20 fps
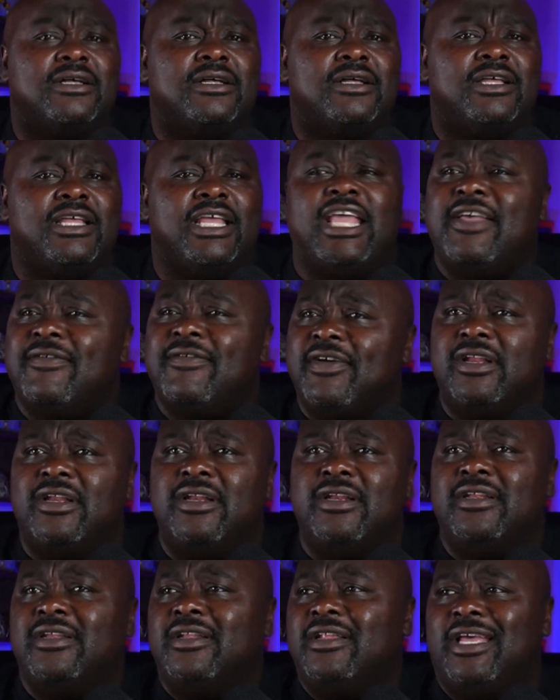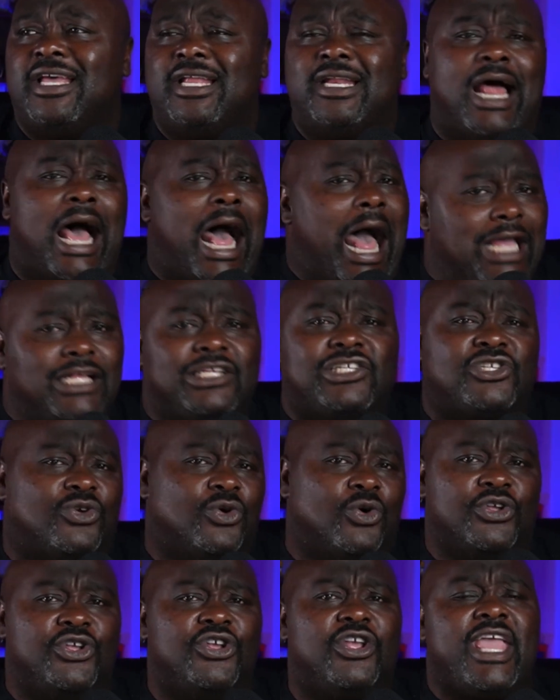Even in high
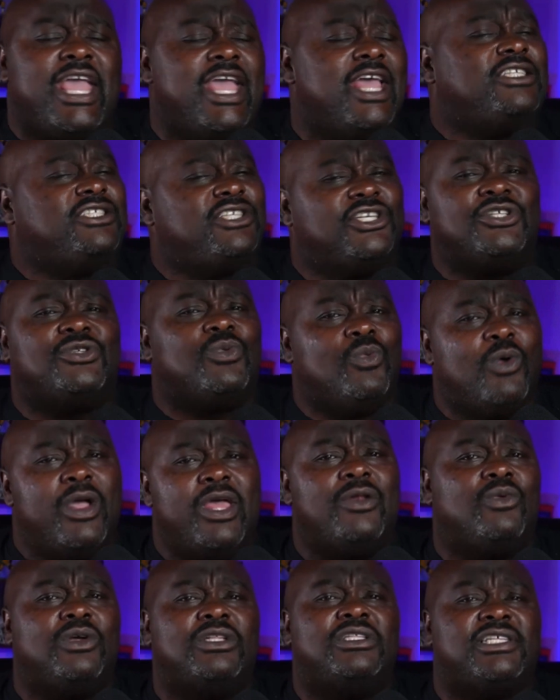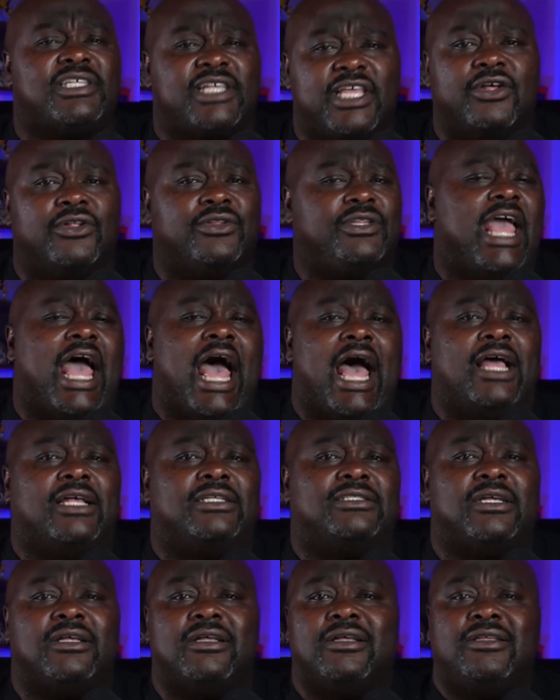school, you can't just win with skilled
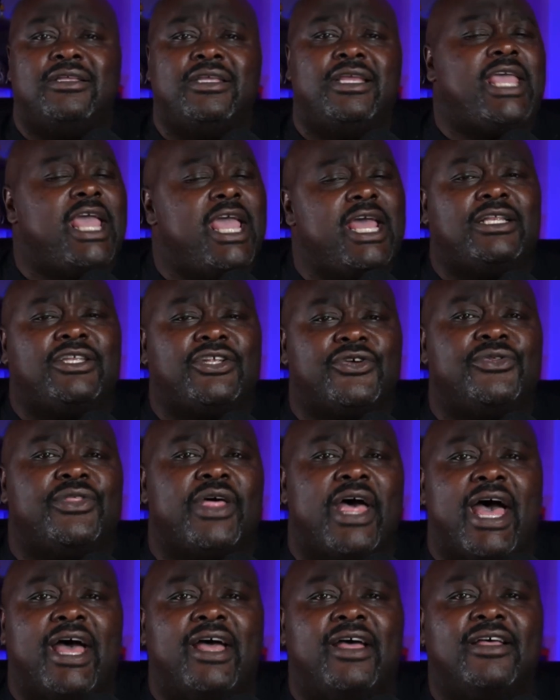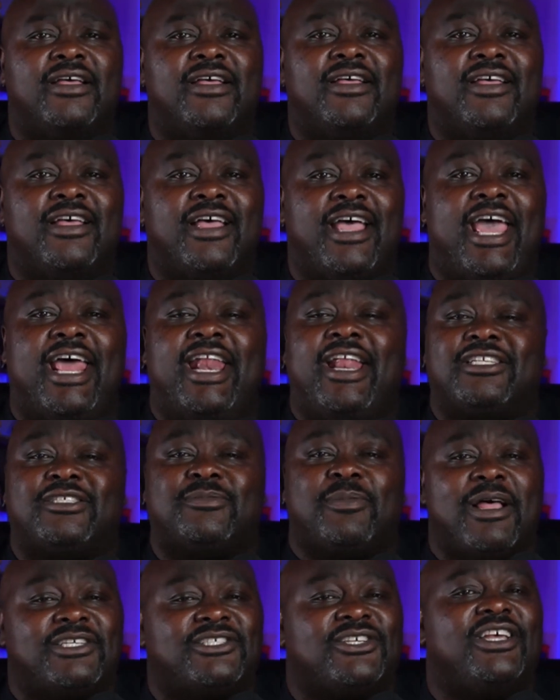guys. You can't do that. And
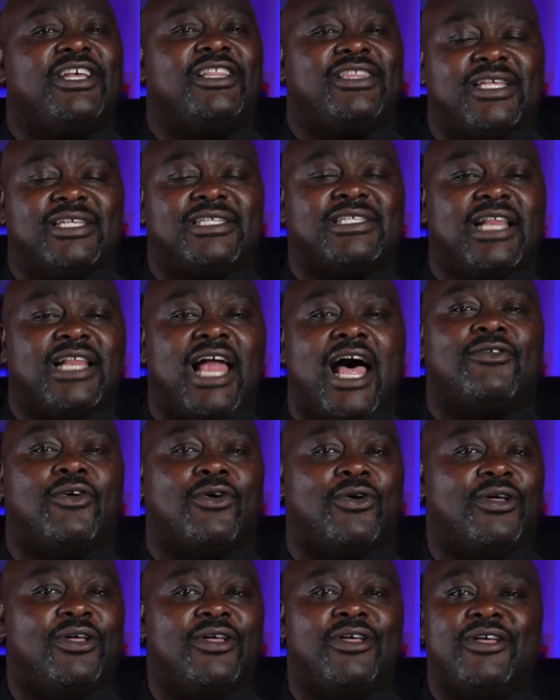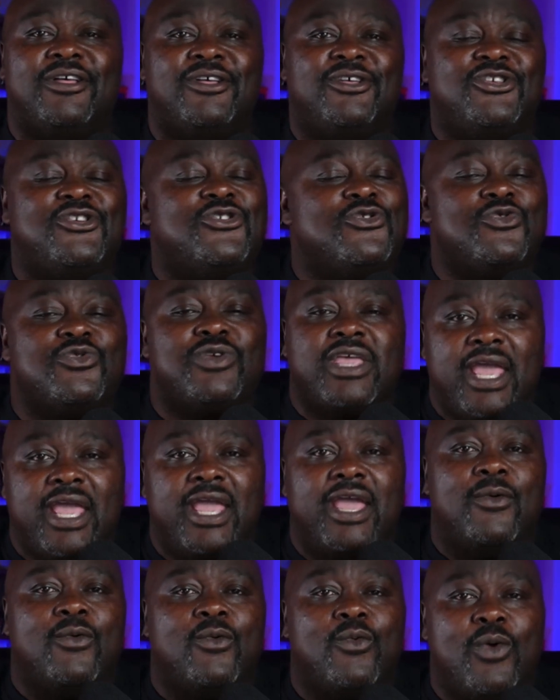especially at this level, you
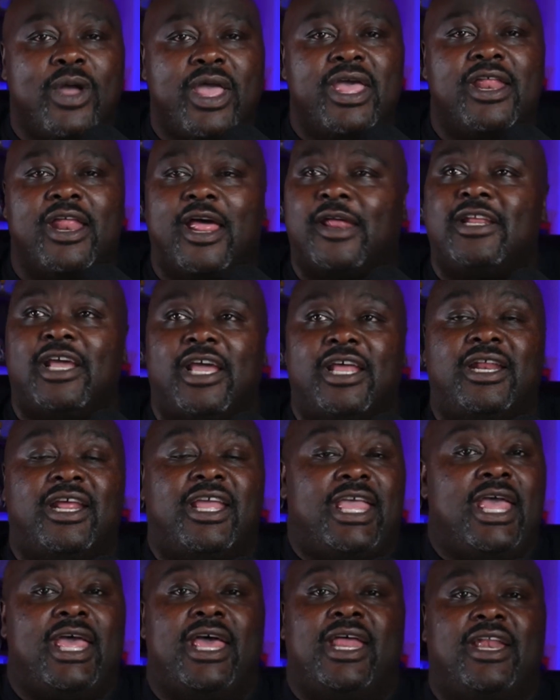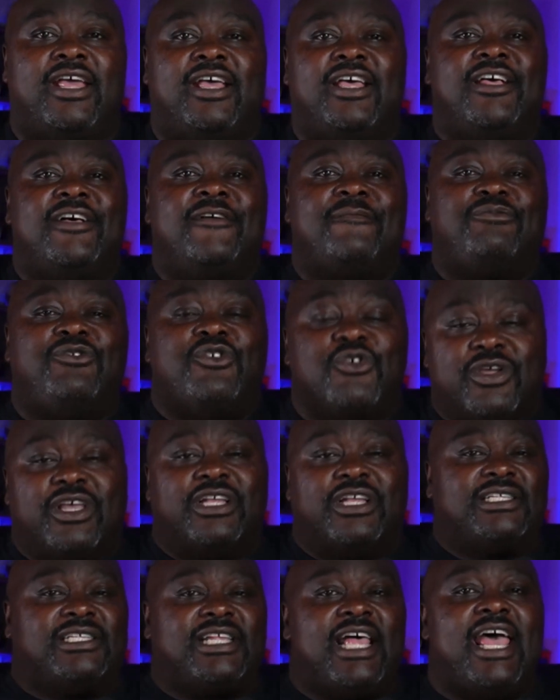can't win. And again, you can
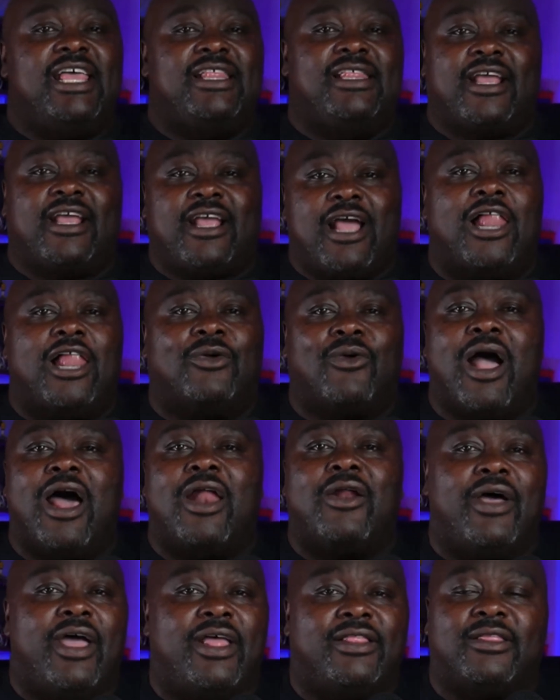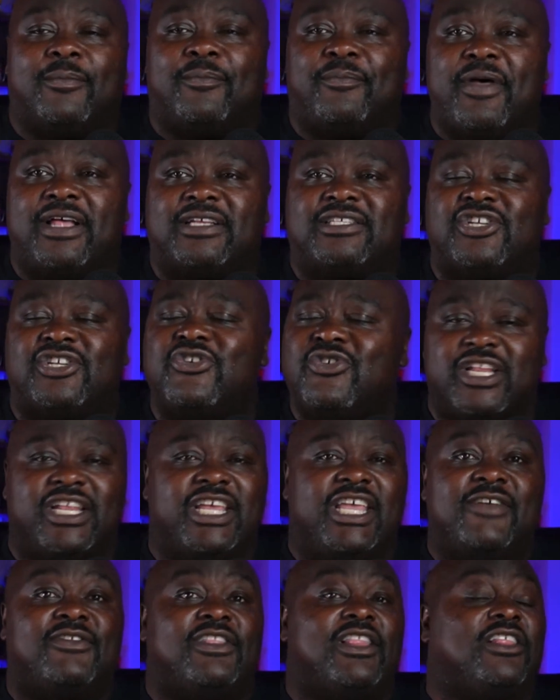say that Colorado had the best,
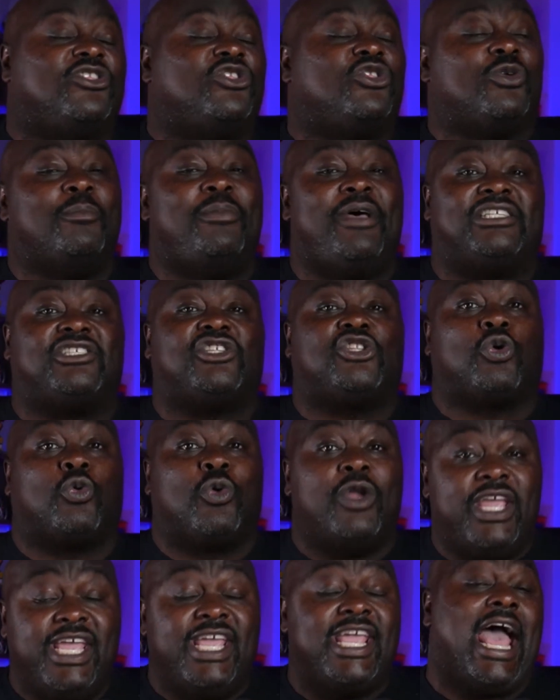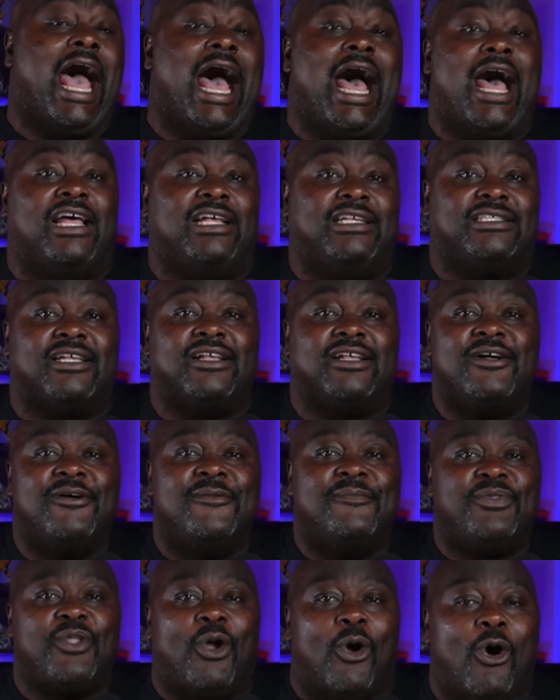even the best three guys
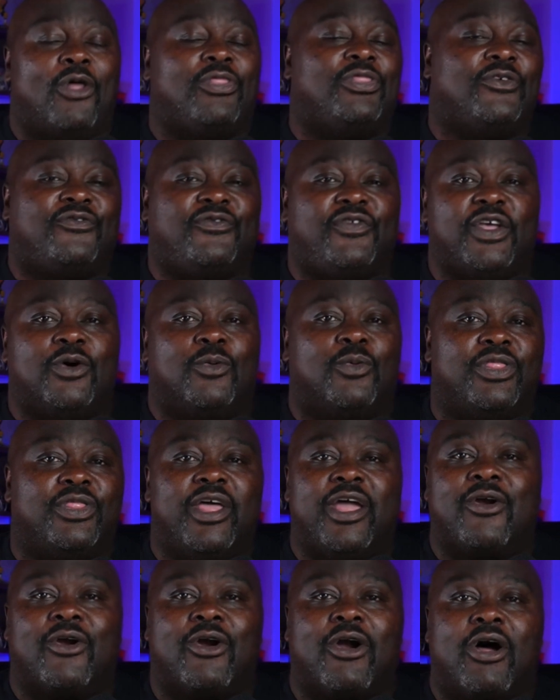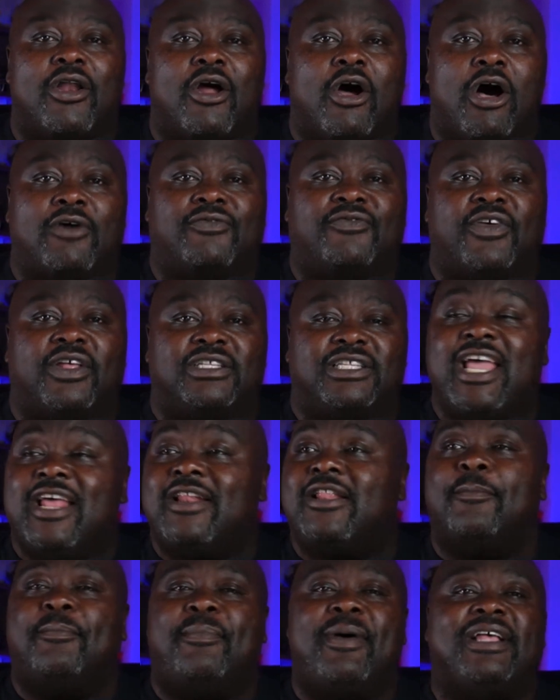on the field when they were on offense. They had
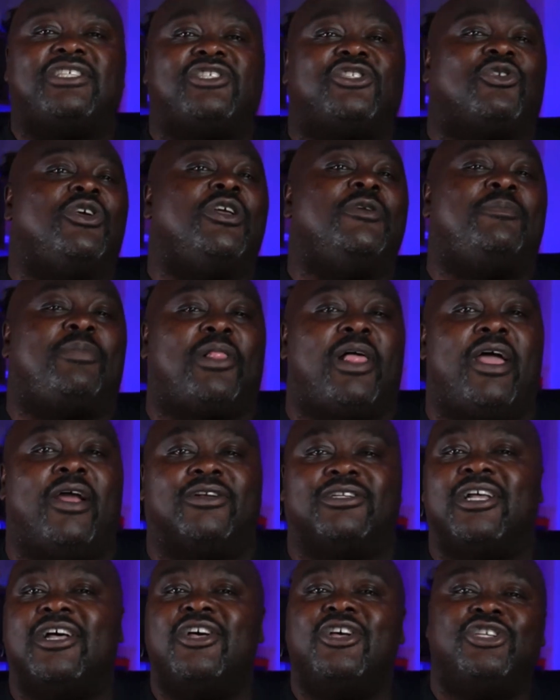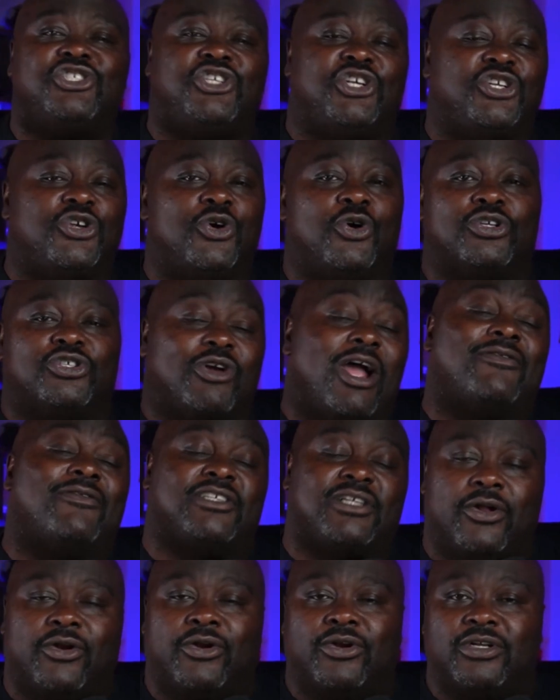the best three players. Travis
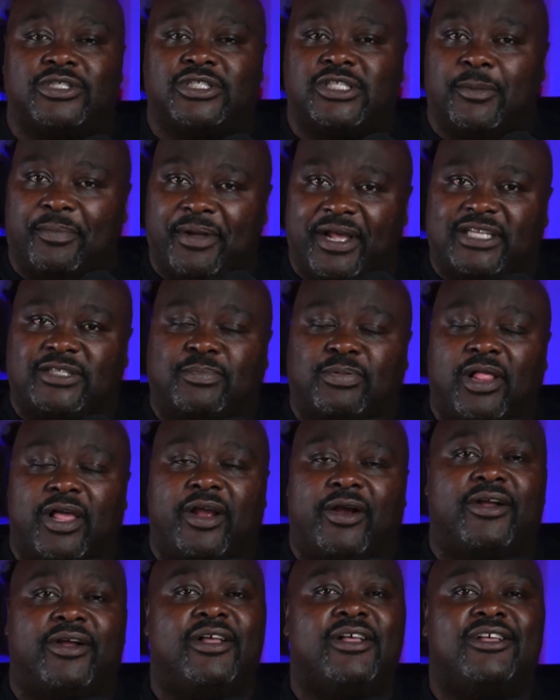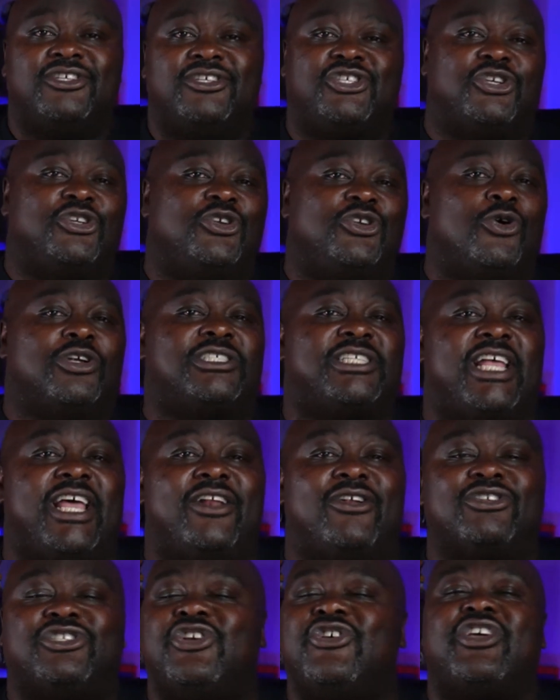Hunter is the best player. Shedeur
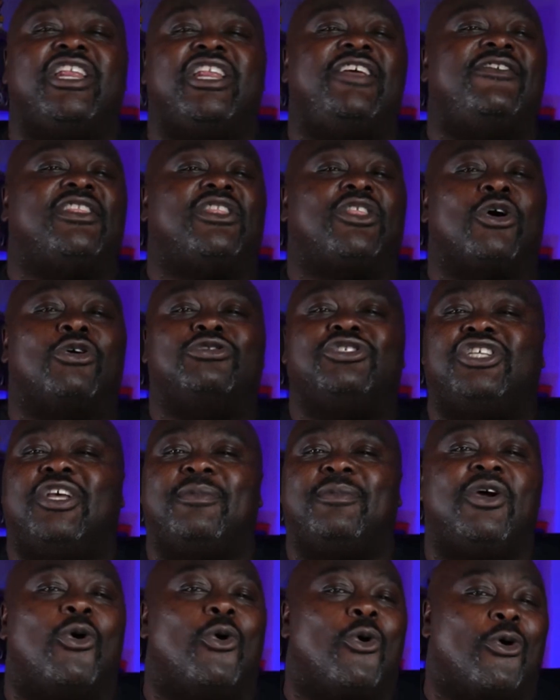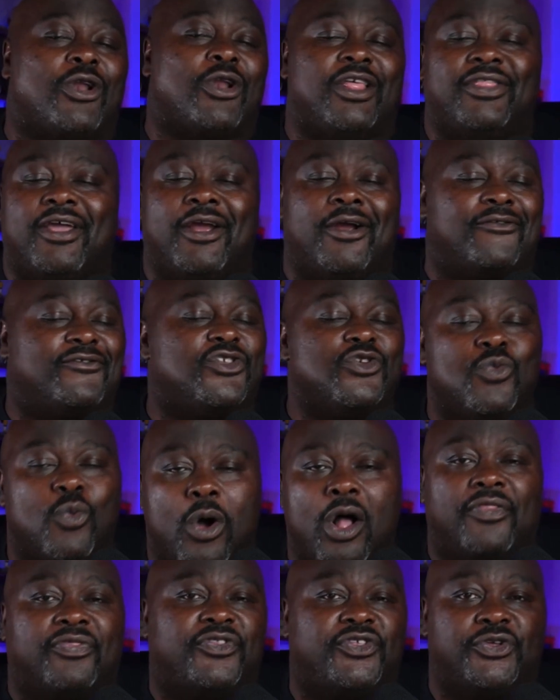Sanders, you could even throw Jimmy Horn in there if you
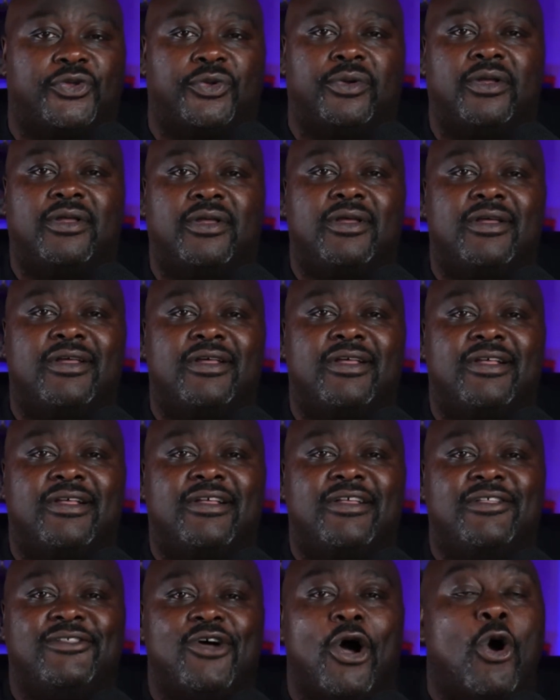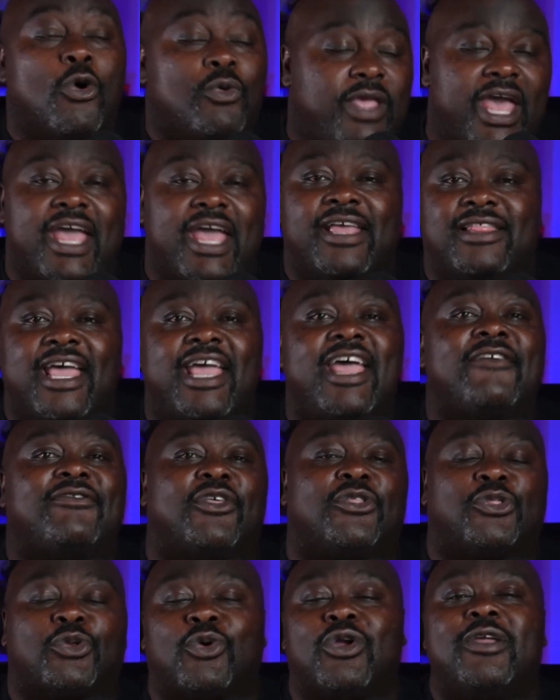want to. Okay, they have the
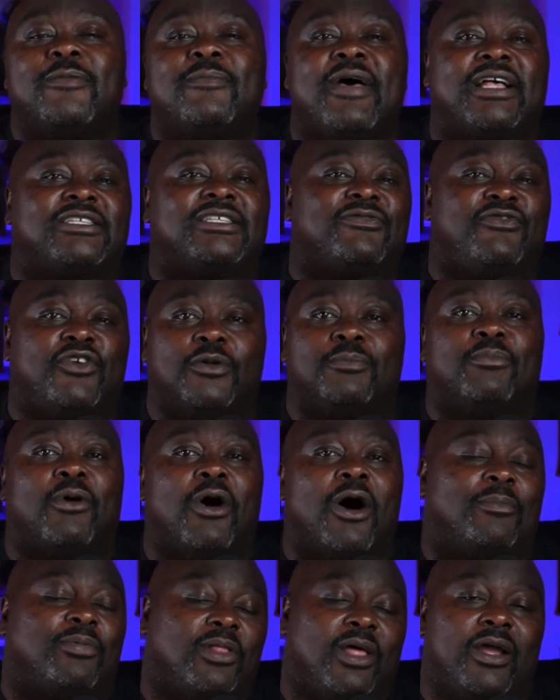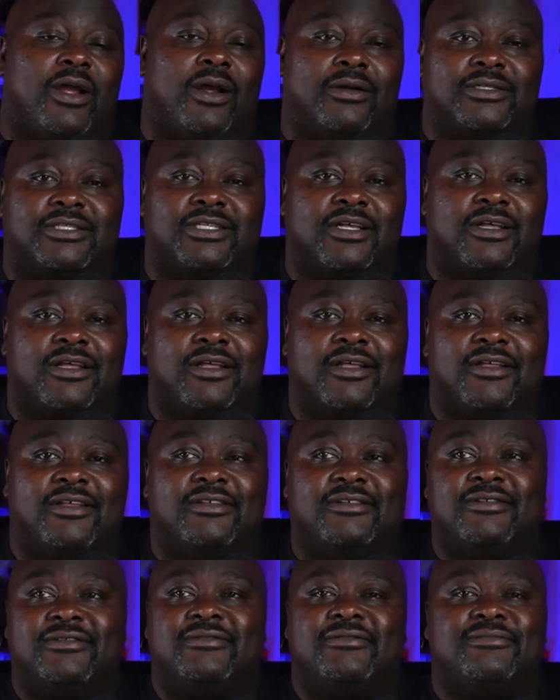three best football players.
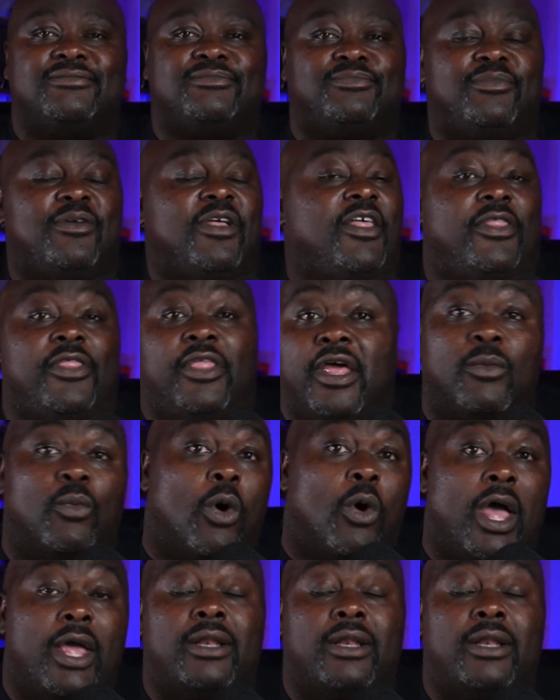And then what?